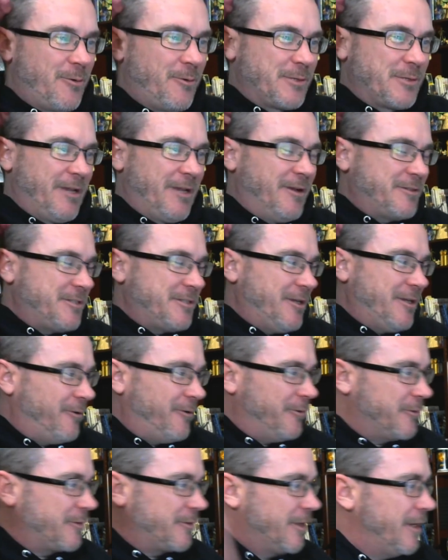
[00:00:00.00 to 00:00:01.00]
wars galaxy
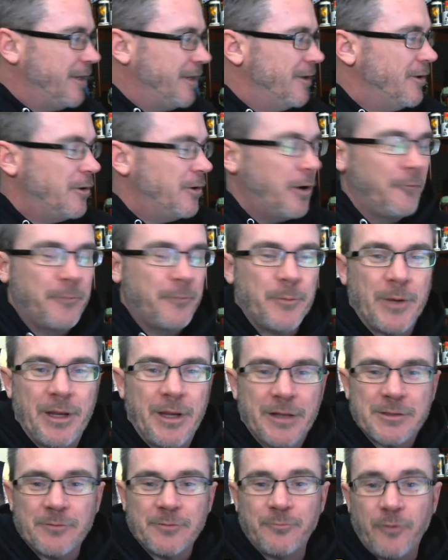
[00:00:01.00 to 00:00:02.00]
heroes hopefully we can
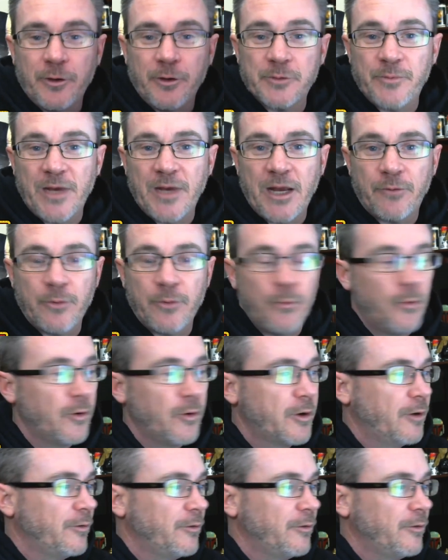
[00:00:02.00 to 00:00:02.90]
get some folks back we will go